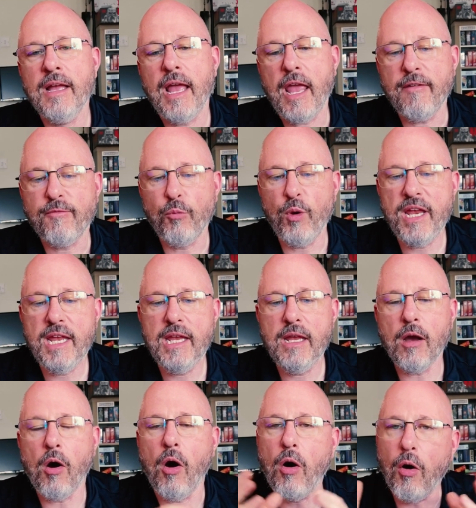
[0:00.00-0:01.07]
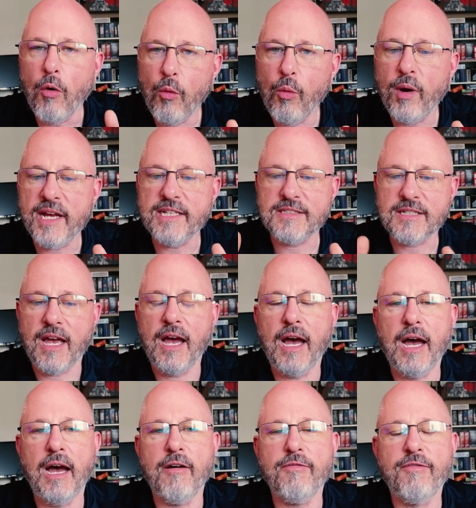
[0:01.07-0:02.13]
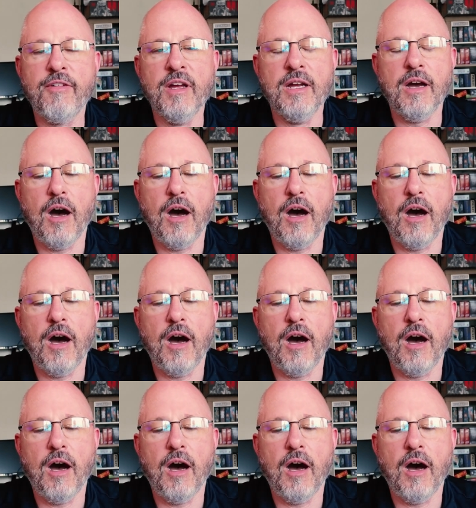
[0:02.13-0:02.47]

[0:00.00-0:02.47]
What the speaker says: If we always have